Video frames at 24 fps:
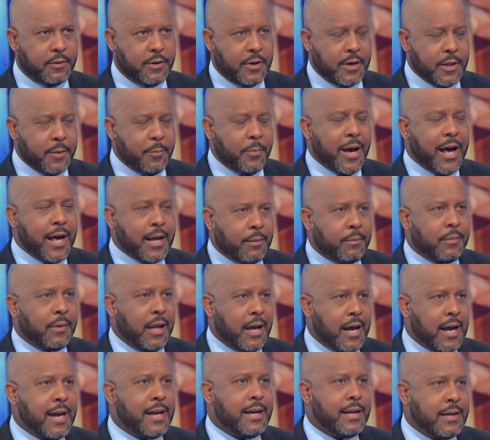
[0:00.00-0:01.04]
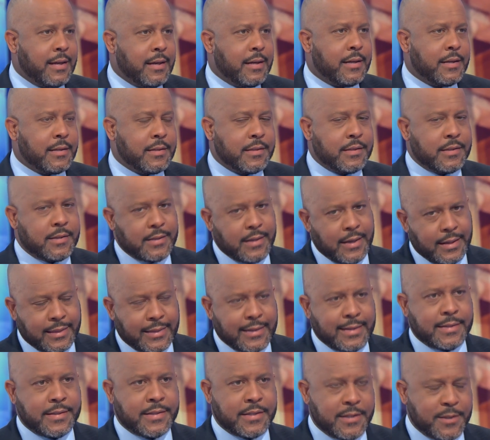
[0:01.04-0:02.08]
Well, the bottom line is, is that
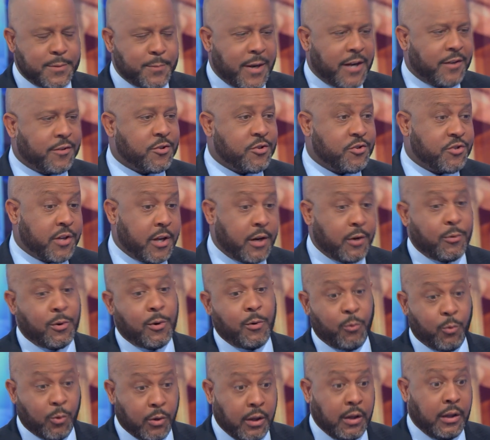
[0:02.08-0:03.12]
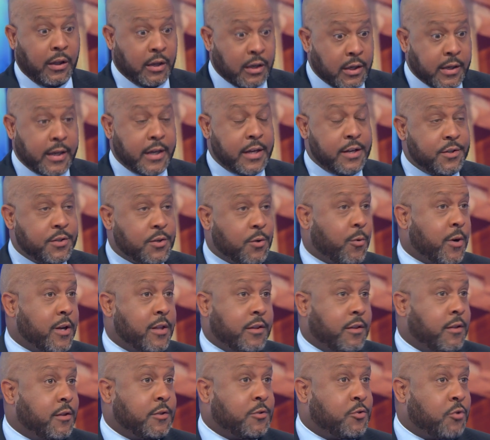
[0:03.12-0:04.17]
this inspector general will look into whether
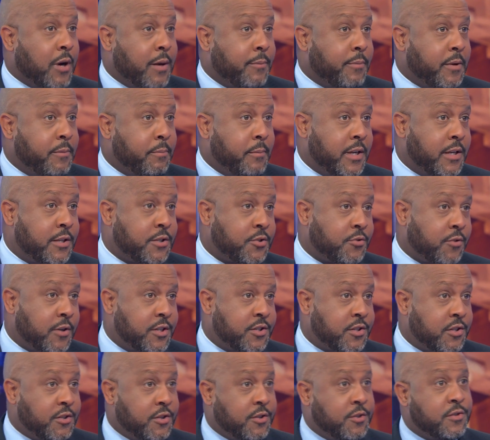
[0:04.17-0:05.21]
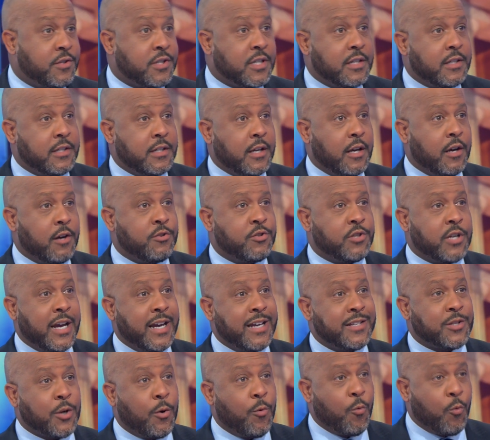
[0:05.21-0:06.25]
the Trump administration used the DOJ
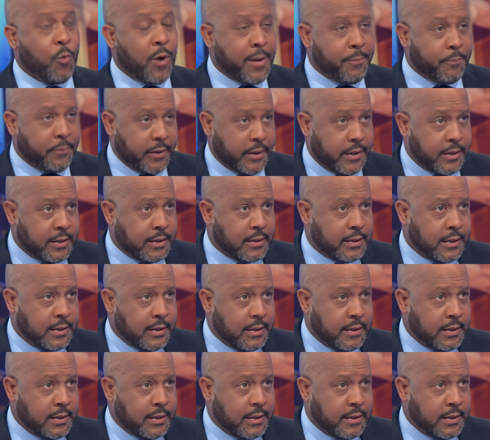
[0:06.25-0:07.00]
as a weapon